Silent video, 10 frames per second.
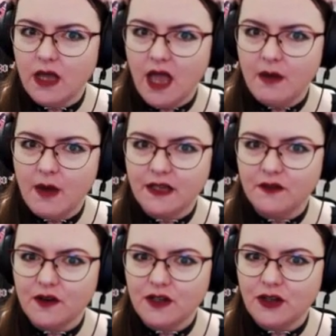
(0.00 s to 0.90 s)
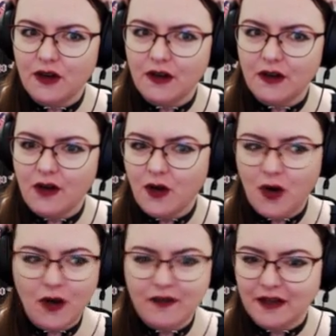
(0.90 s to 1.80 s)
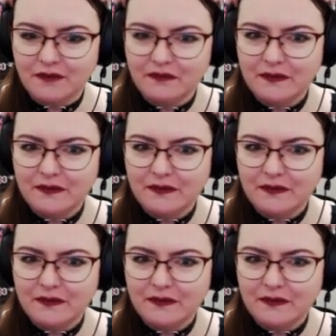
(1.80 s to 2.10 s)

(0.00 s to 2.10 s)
game has for us to, on offer.